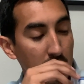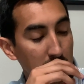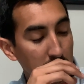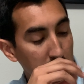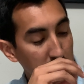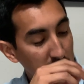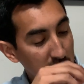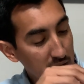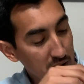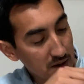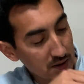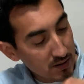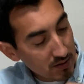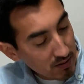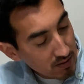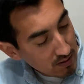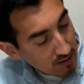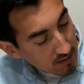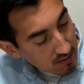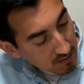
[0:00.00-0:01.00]
But
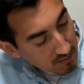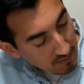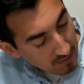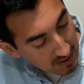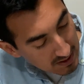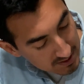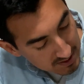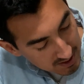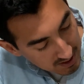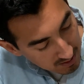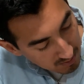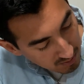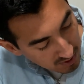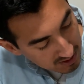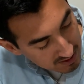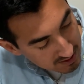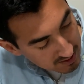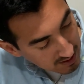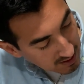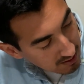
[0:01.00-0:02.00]
that's him
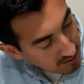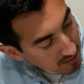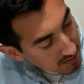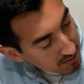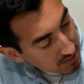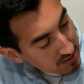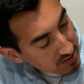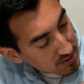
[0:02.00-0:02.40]
right there.